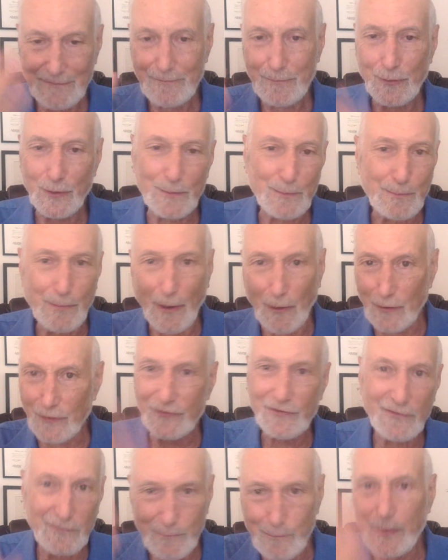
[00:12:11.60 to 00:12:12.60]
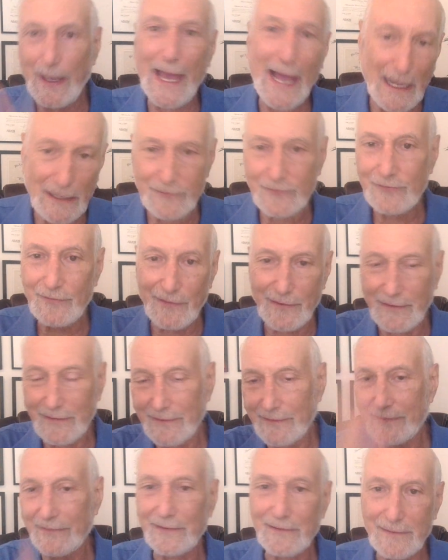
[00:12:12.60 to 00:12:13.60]
put parts of bats,
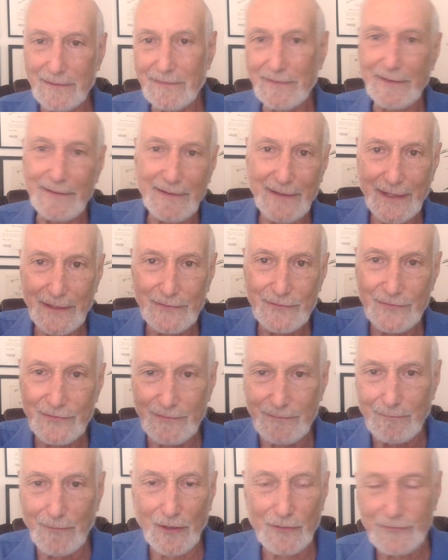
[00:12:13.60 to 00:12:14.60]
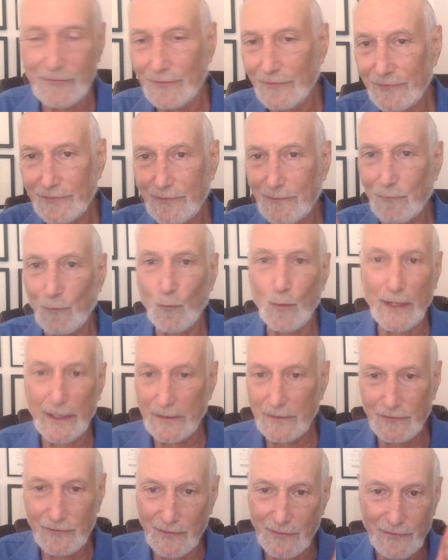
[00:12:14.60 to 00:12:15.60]
their, their heads and muscles and
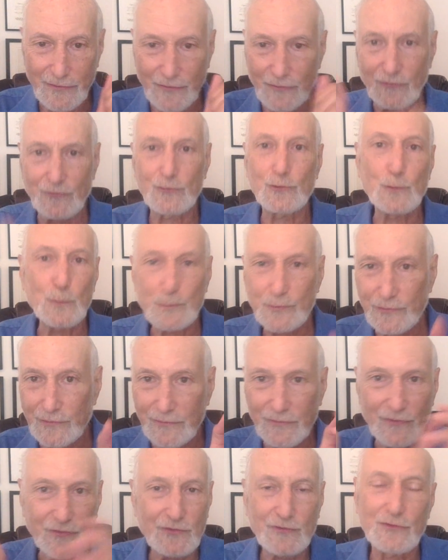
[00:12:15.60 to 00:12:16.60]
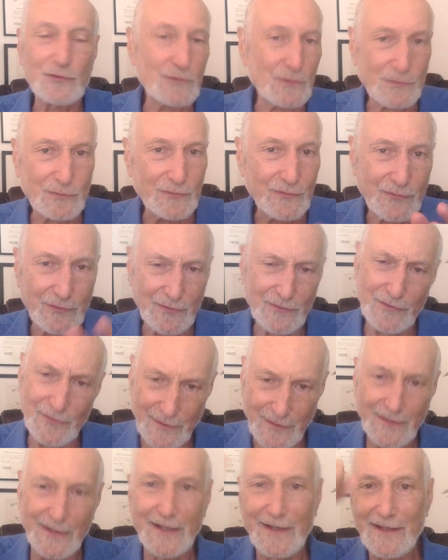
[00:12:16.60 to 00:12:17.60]
wings, into soups and stews, it's
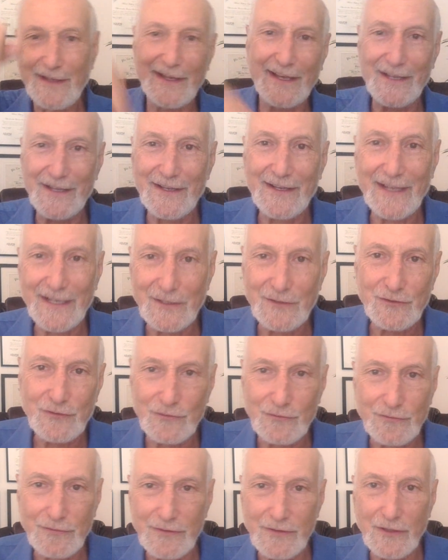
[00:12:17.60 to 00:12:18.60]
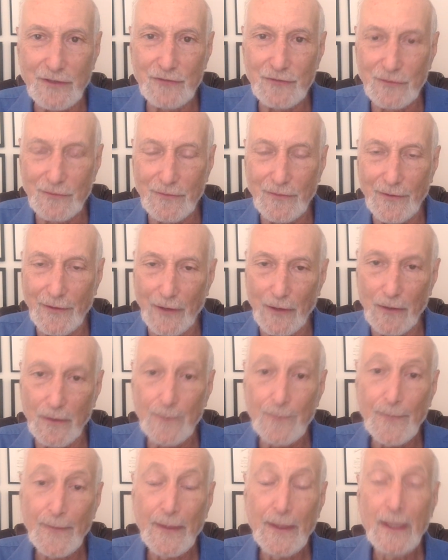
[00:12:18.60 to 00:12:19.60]
a, an ancient tradition
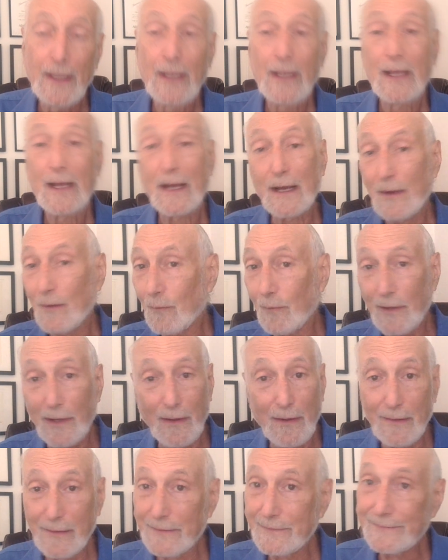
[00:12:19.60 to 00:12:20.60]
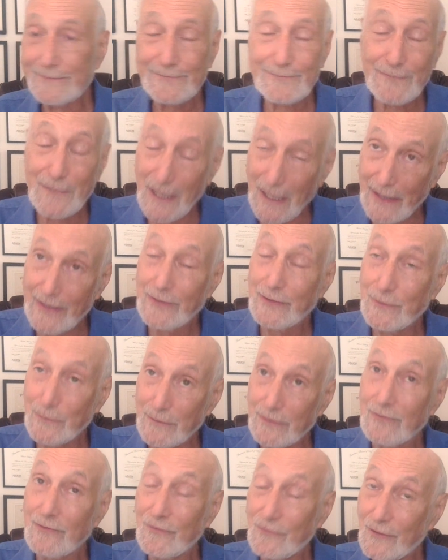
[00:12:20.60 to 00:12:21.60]
there. Uh, well, uh, you
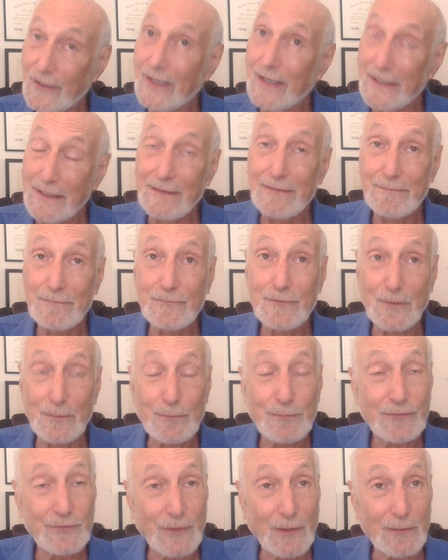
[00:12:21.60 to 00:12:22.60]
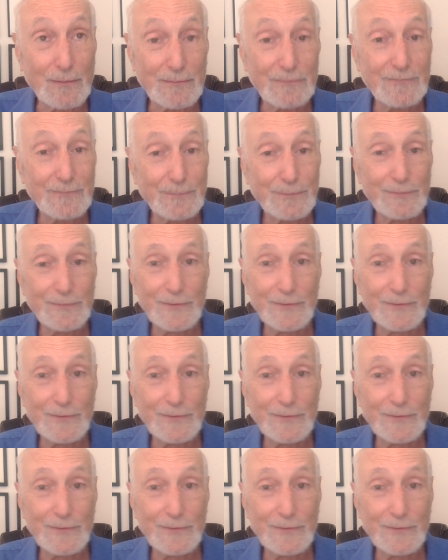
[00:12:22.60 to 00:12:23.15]
can say with some